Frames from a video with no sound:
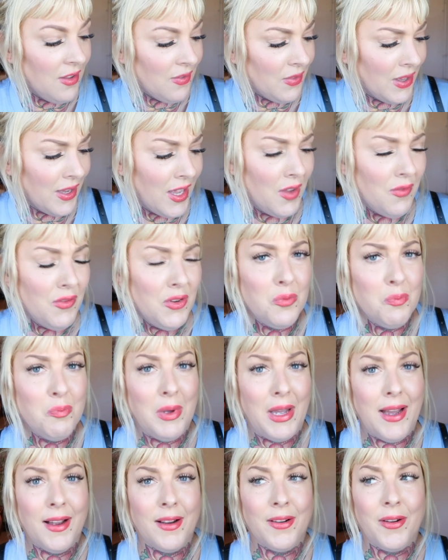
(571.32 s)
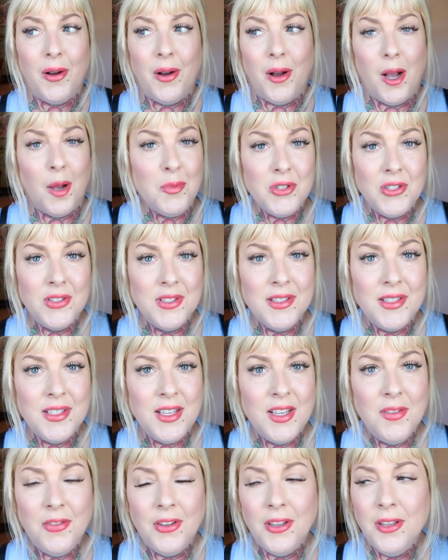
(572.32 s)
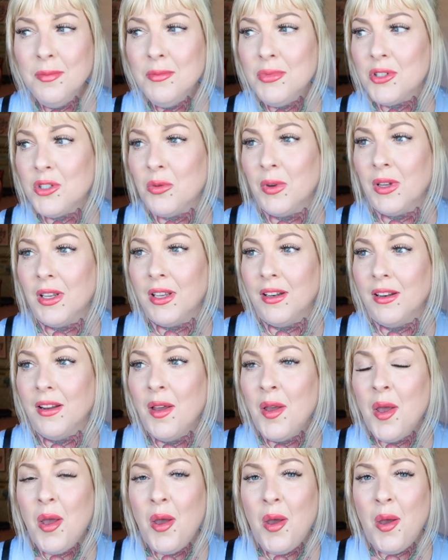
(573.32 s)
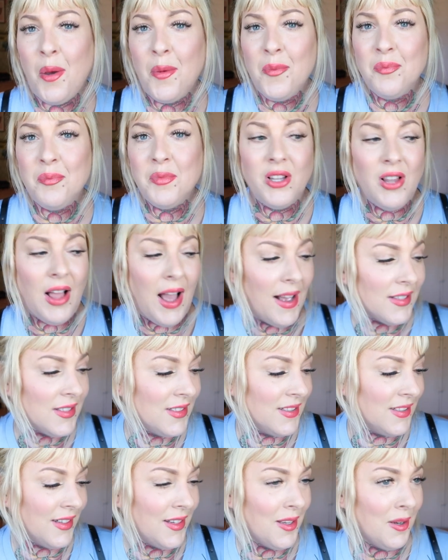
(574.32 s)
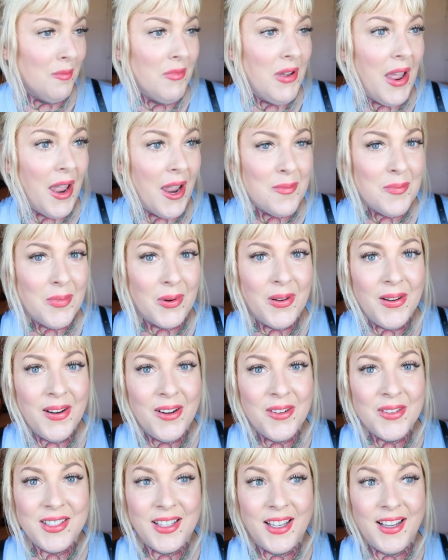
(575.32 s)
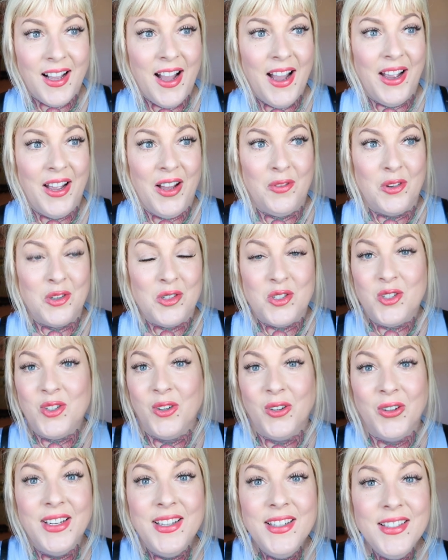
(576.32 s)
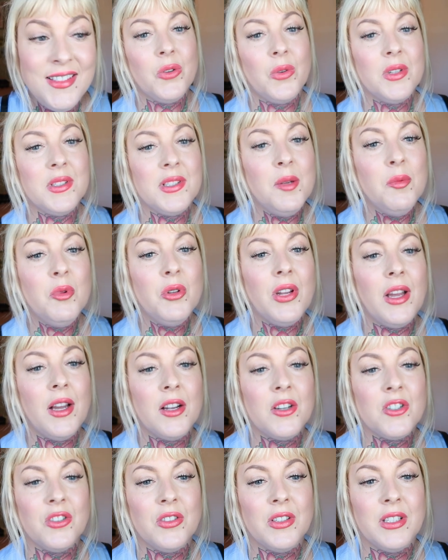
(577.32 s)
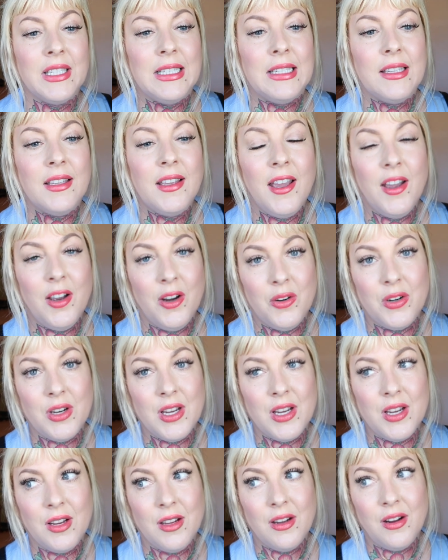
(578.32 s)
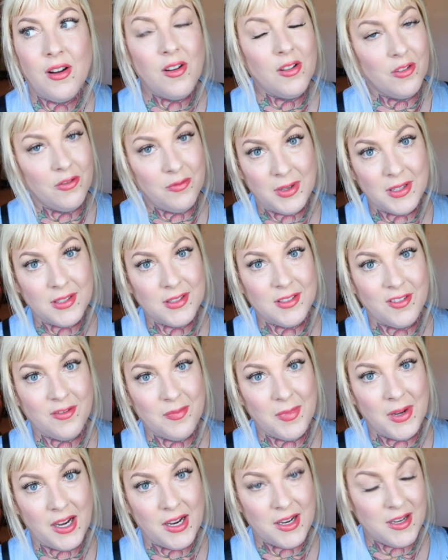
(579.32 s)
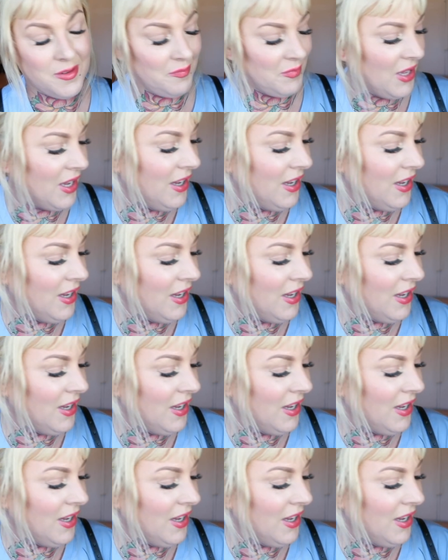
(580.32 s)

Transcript: They gave you bag options even between plastic and paper. I was like, I have a choice. So I was able to actually carry all of my stuff back.